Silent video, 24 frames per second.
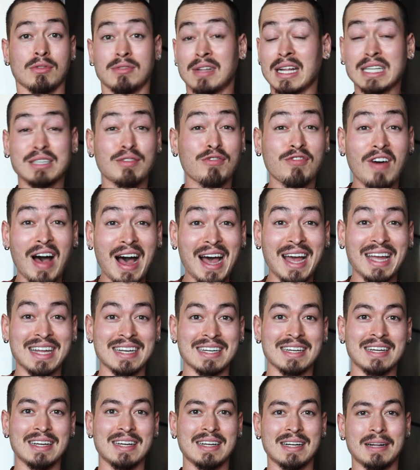That's
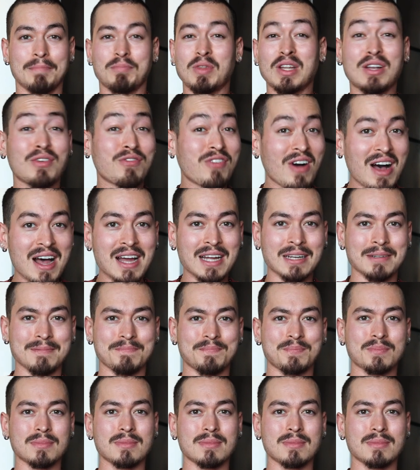fine. That's fine.